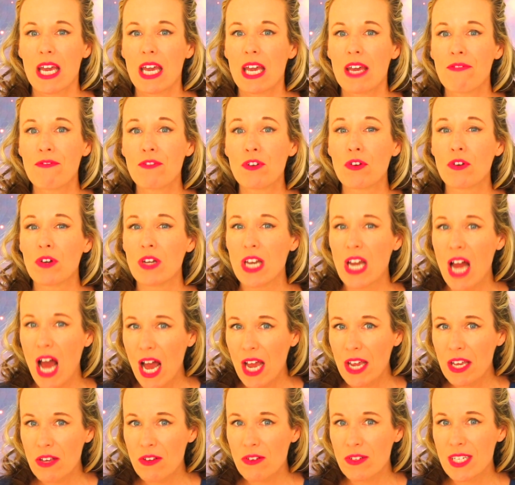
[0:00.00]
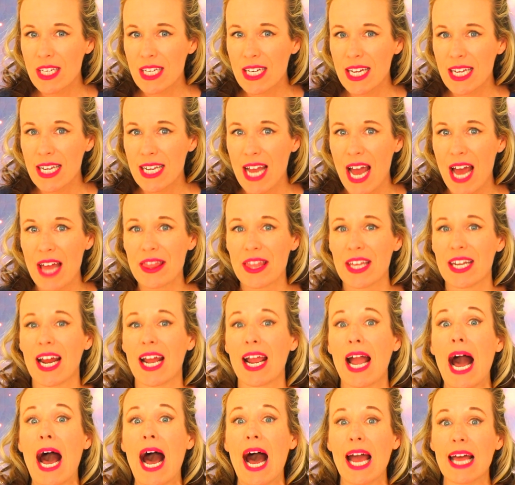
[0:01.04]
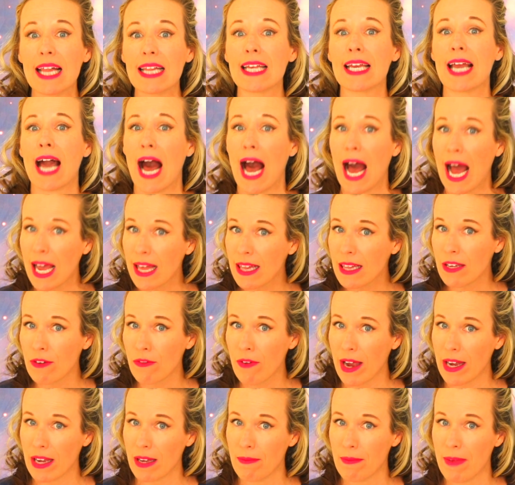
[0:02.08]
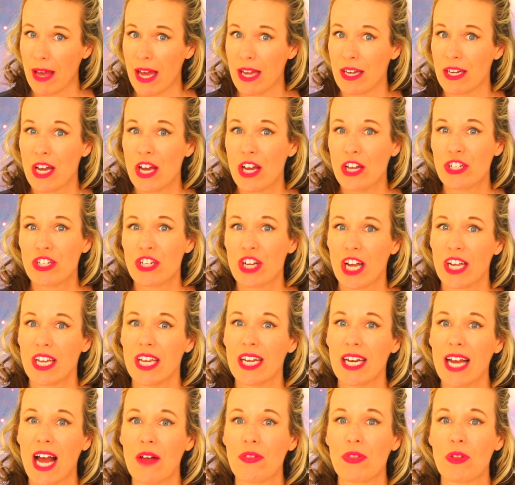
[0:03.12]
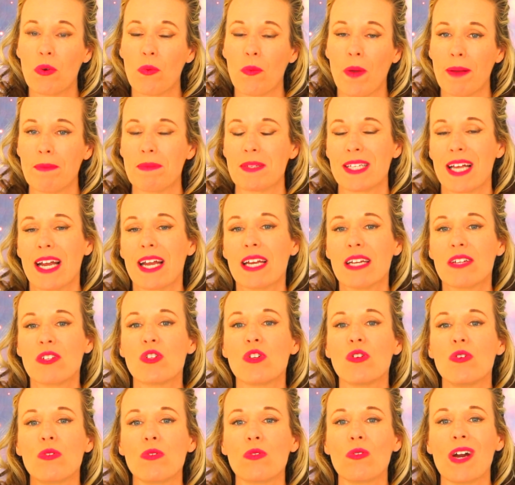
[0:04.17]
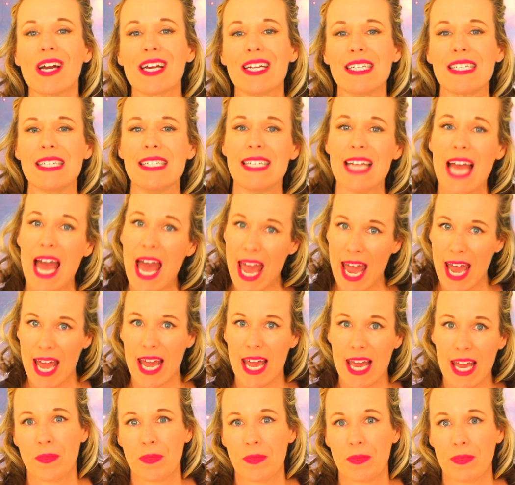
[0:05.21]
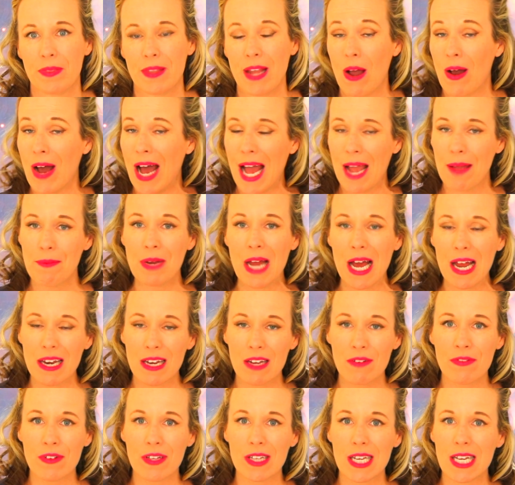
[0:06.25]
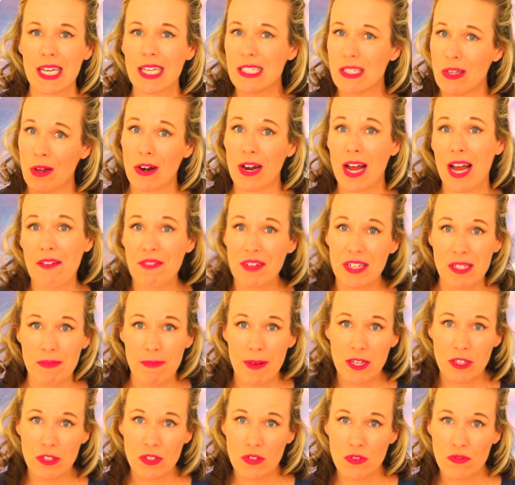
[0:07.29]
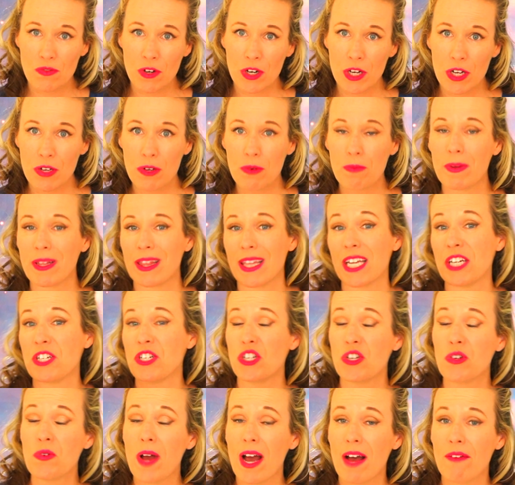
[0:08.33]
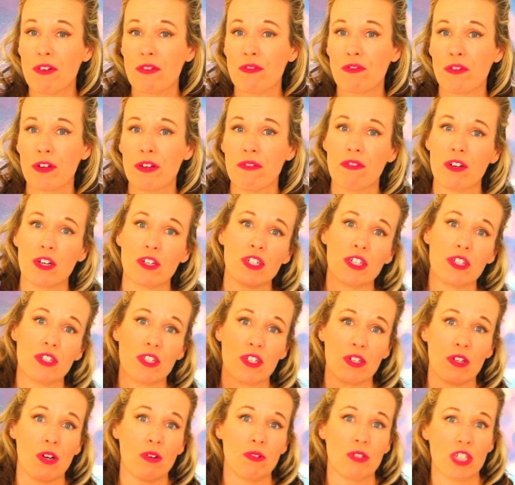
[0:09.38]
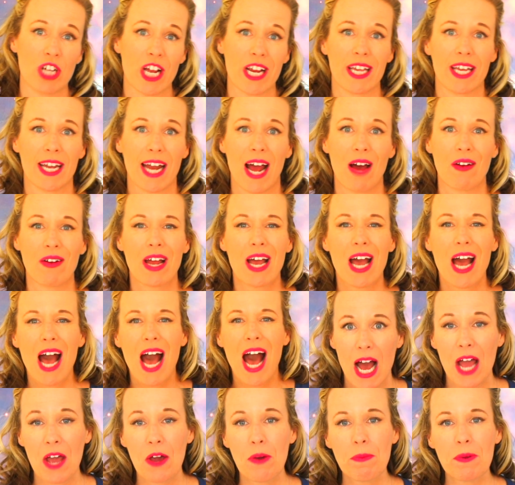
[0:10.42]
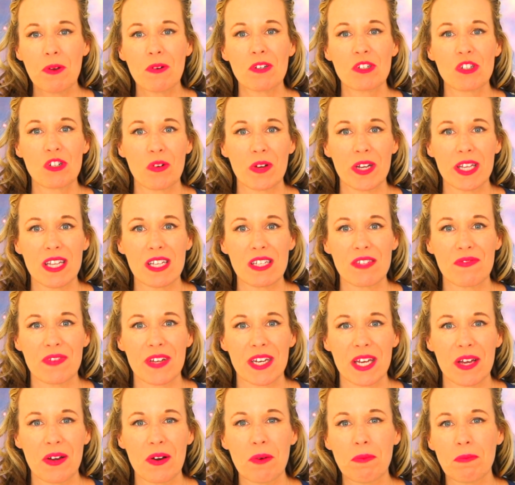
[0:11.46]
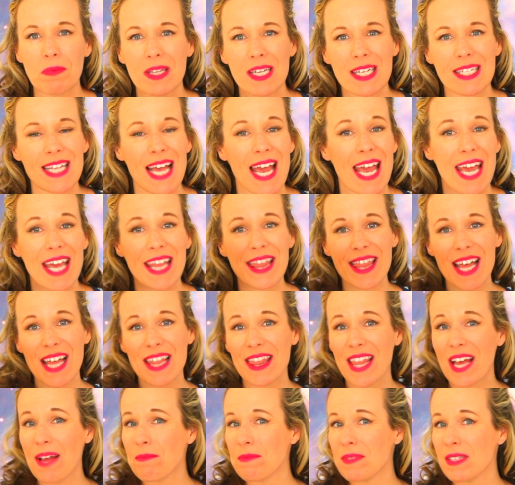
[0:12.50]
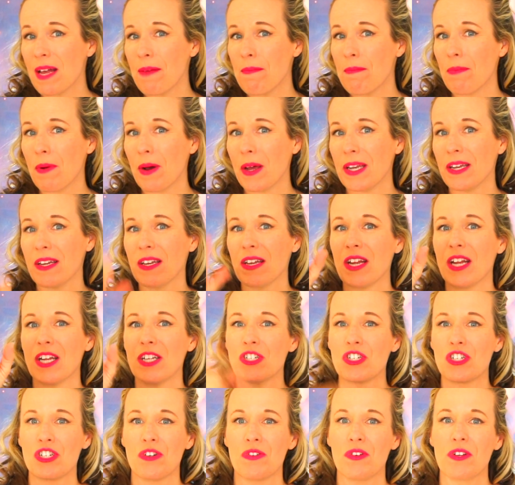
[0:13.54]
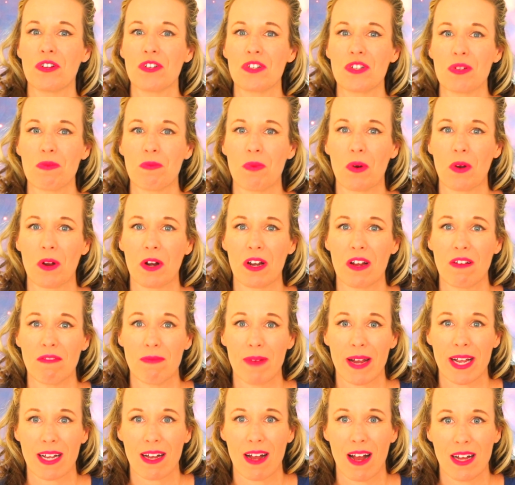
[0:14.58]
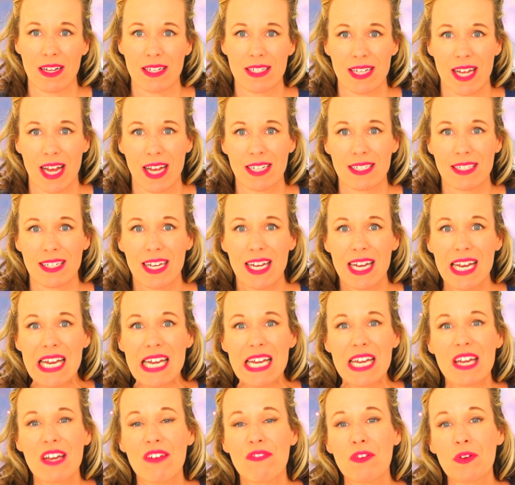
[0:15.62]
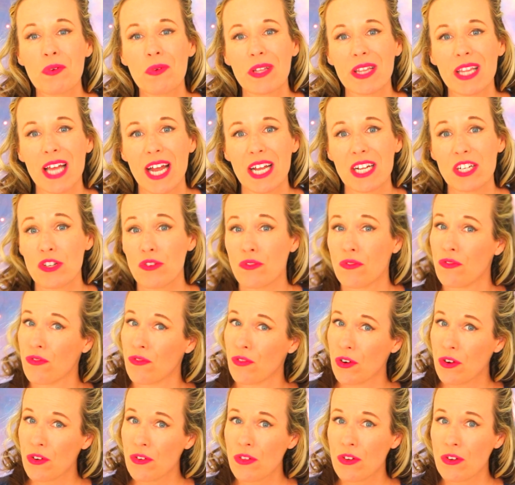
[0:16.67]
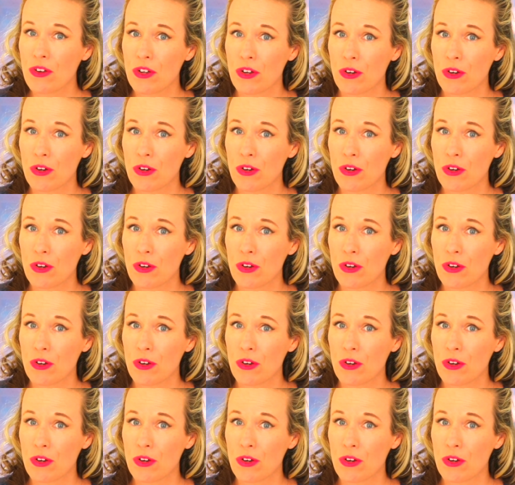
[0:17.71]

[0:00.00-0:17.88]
If you're not using it yet, then I highly, highly recommend checking out their website today. Now, I'm not an affiliate, so I don't have any specials for you, but they do have a free version, so go check it out. I hope you enjoyed this video. Please hit that thumbs up button and show your support of my content. If you would like to further